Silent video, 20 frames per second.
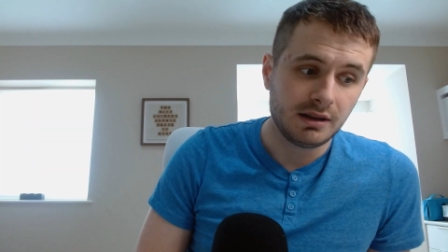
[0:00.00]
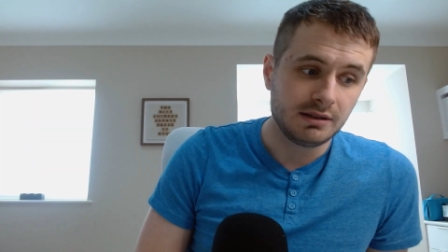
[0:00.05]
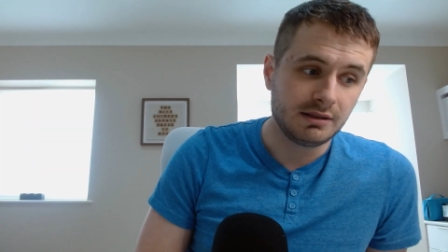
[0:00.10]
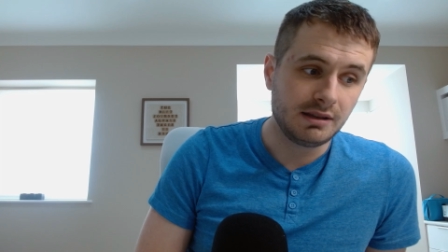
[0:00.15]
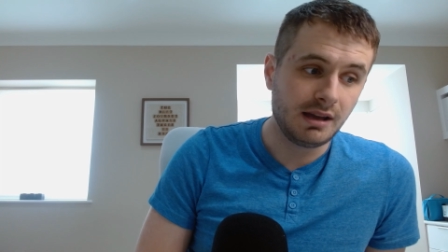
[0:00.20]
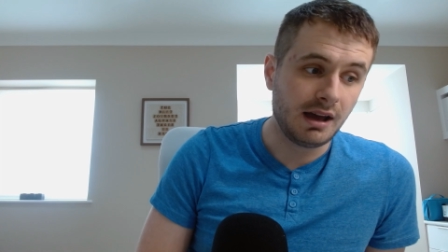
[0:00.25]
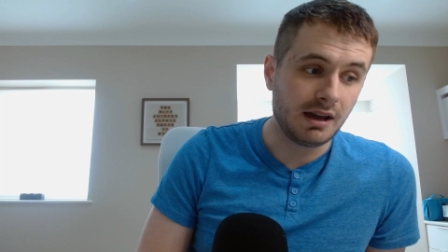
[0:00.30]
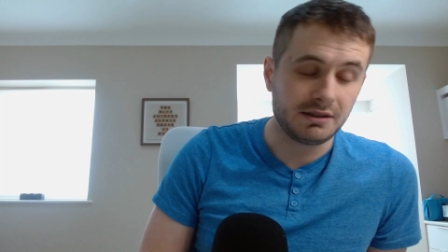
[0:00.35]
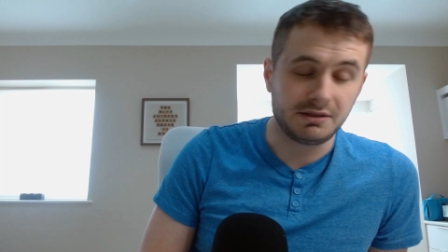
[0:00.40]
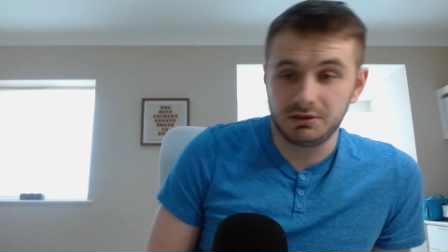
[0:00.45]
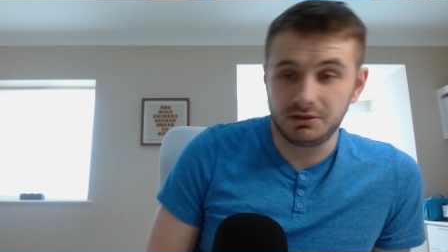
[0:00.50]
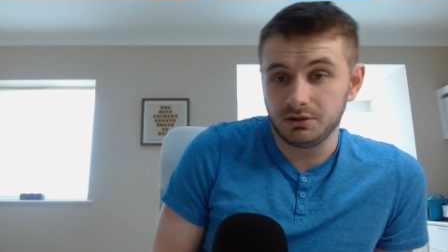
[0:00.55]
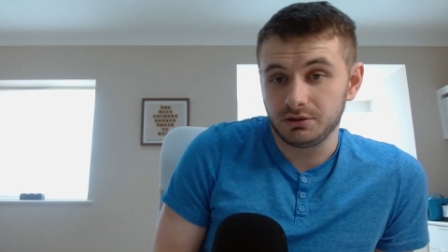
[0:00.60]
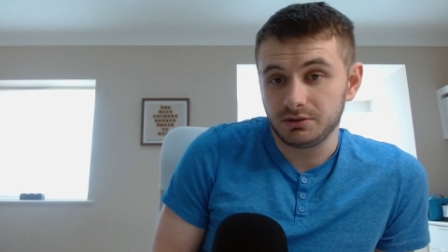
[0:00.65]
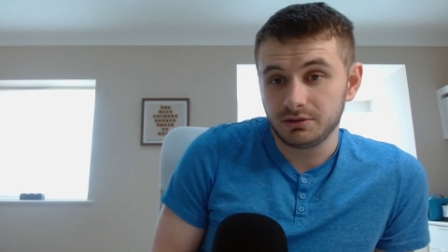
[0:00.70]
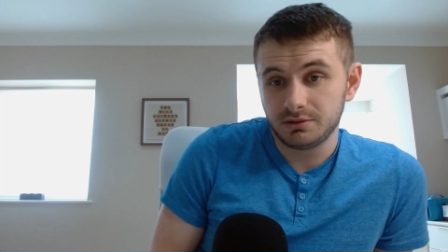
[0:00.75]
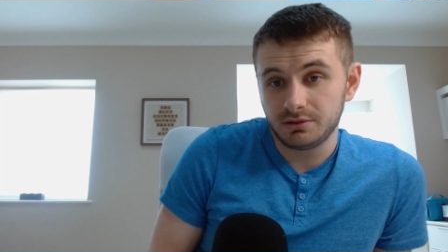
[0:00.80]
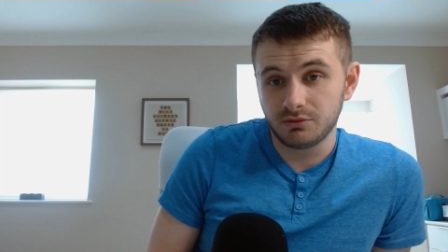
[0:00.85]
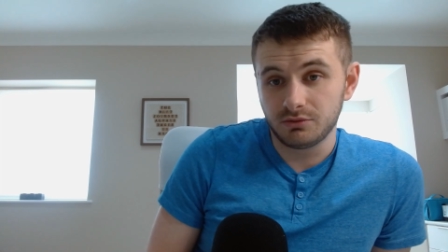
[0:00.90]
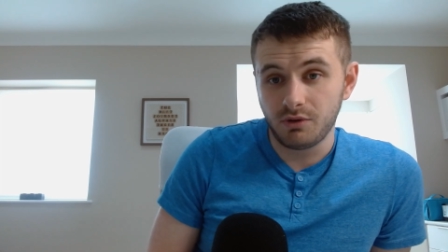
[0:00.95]
yes,
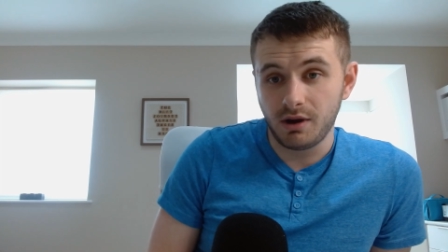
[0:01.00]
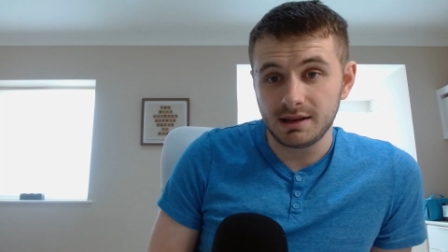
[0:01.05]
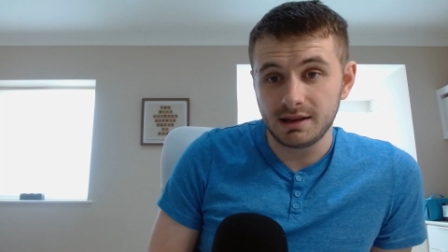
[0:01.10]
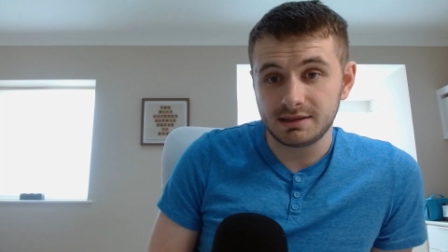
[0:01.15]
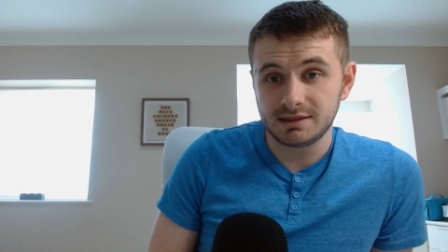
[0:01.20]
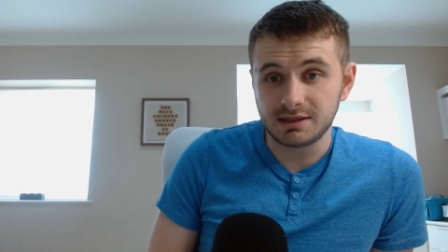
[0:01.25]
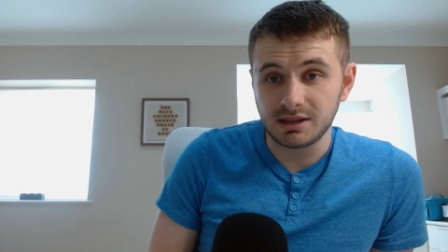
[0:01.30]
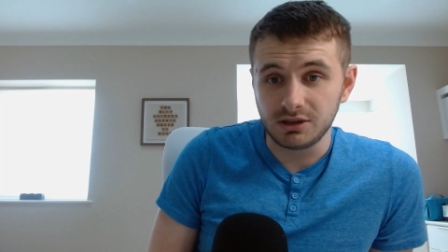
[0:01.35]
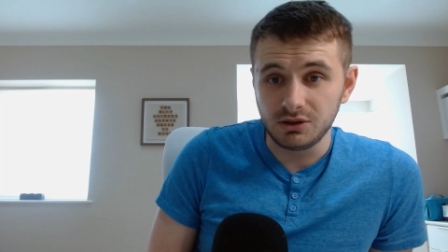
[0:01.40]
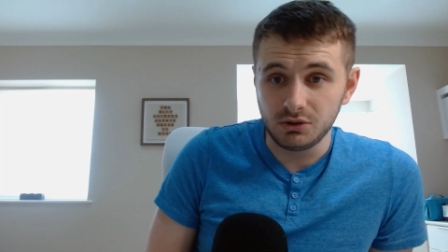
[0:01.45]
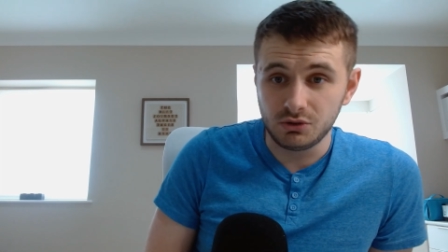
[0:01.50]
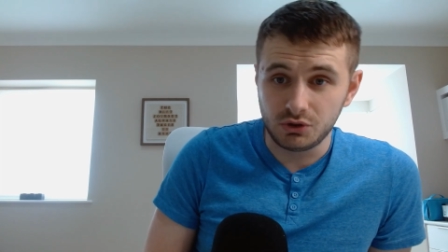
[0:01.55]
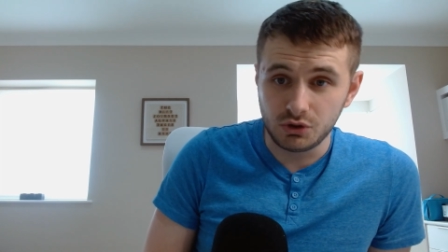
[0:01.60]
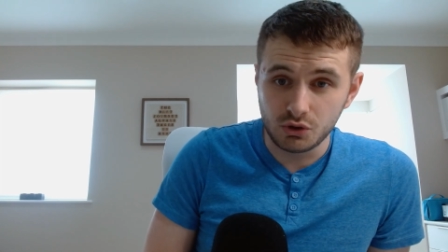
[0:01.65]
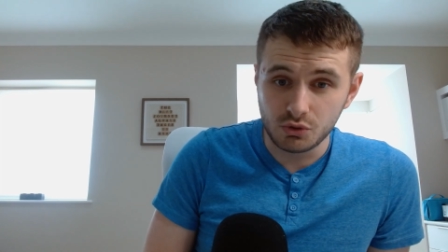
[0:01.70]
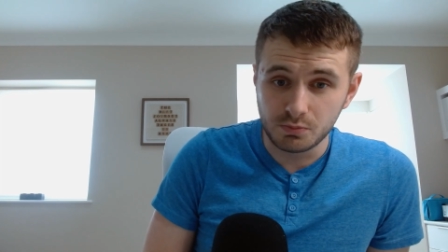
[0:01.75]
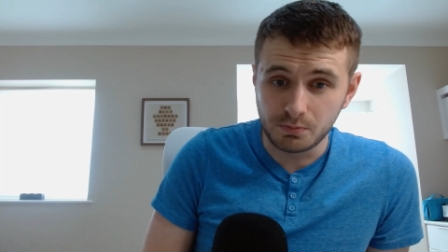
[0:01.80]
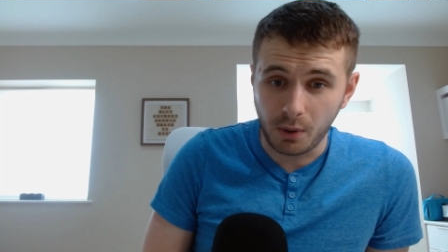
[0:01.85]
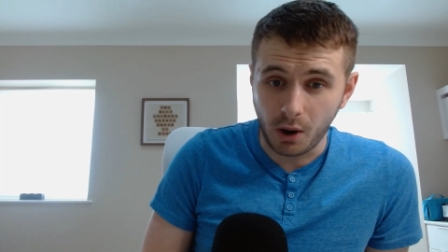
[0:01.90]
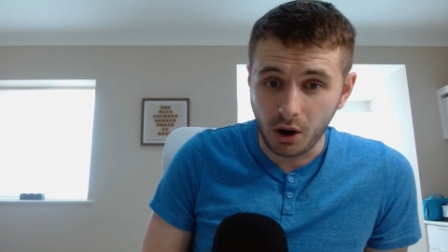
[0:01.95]
look, the rates that you
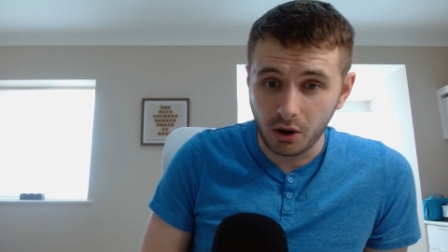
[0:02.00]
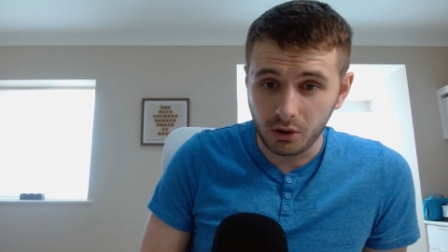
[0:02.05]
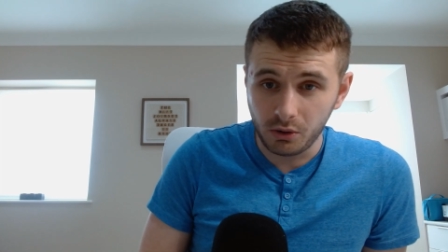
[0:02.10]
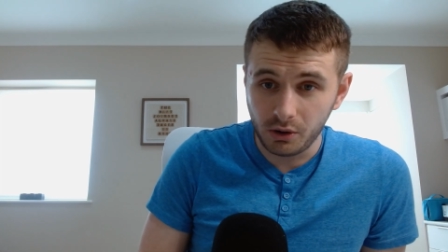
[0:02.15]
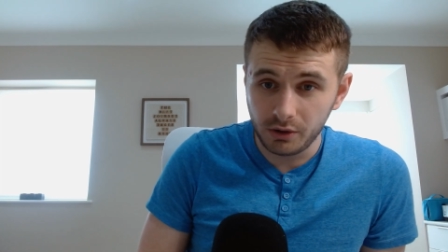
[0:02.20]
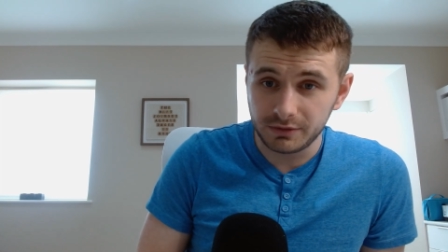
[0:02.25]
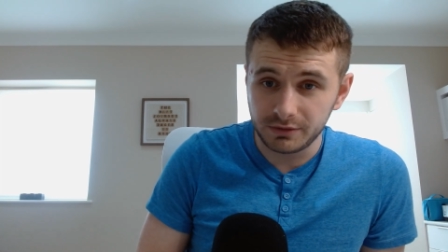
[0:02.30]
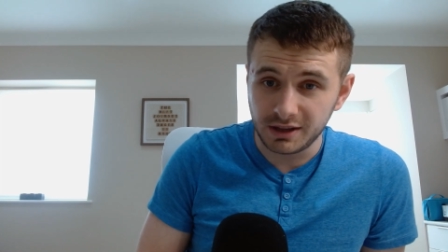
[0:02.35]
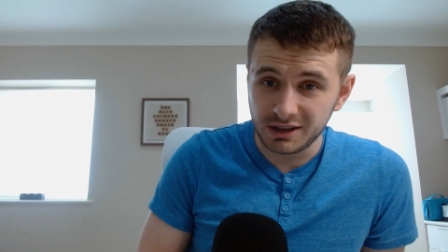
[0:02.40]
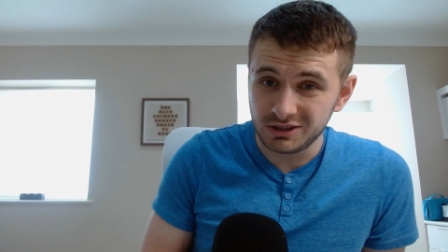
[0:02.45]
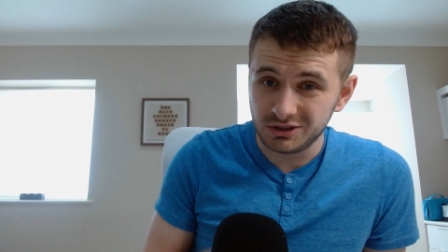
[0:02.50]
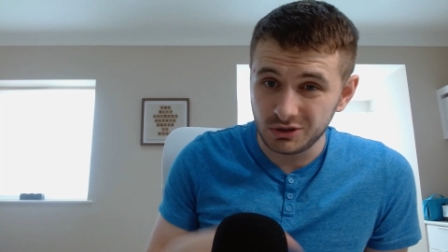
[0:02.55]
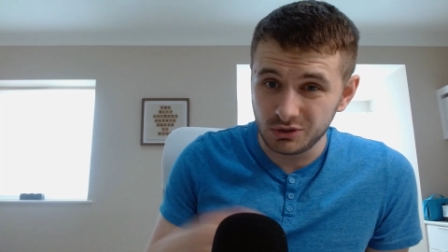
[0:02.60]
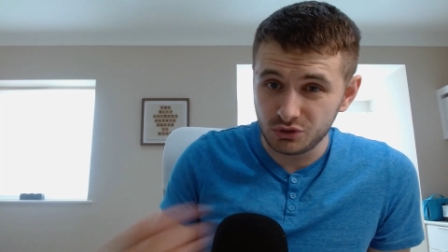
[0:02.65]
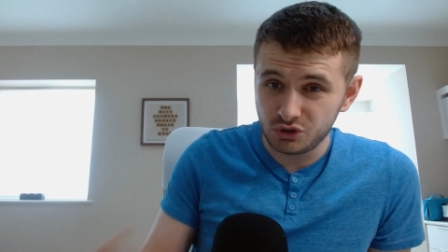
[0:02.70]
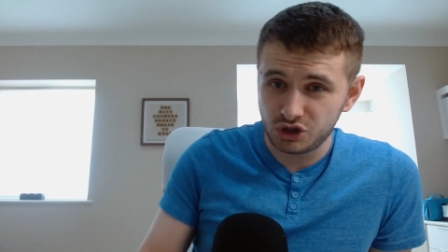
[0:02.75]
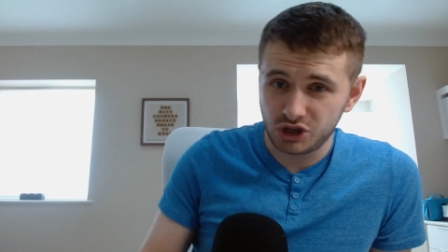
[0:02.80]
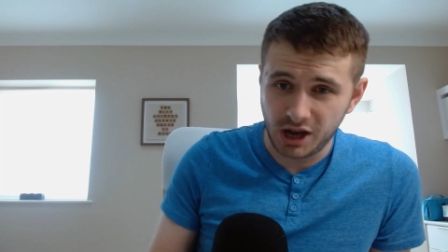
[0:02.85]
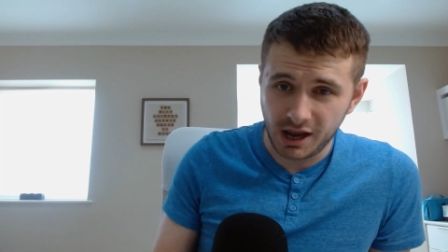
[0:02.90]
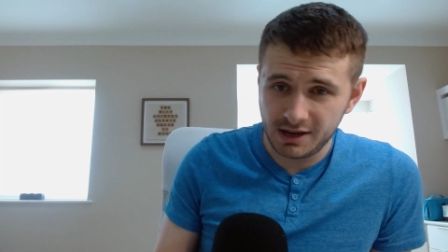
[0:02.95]
do borrow on, they do
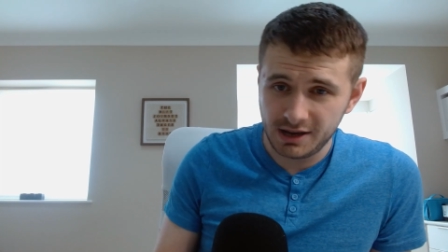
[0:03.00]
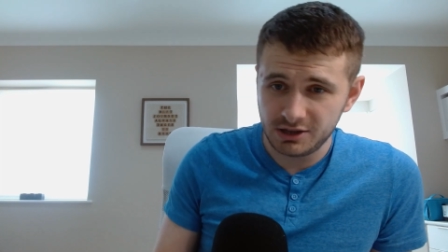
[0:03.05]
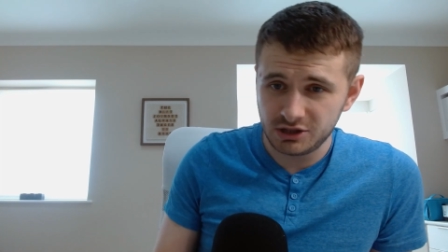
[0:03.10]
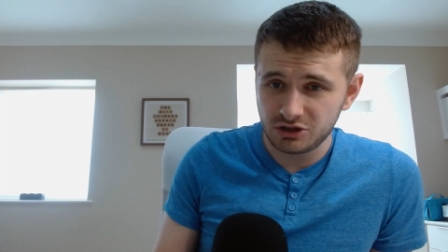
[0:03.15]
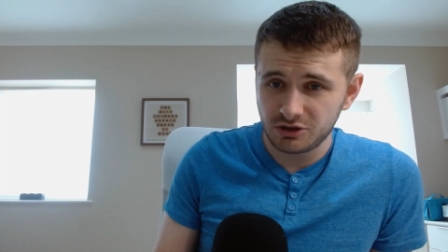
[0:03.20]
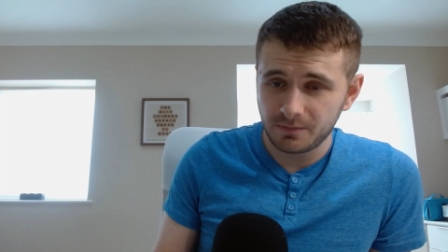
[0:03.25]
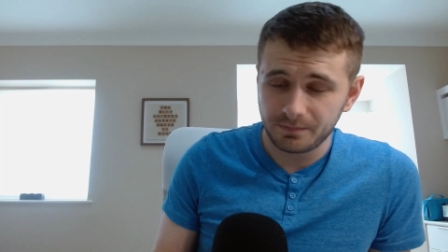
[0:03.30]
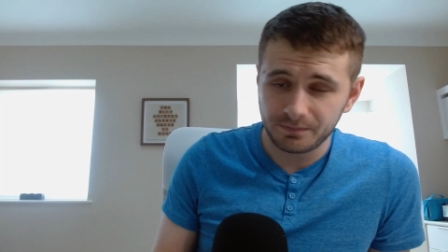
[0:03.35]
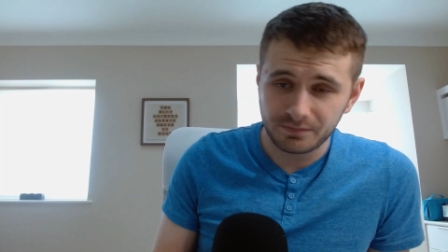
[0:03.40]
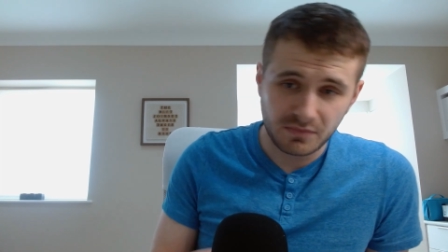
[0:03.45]
change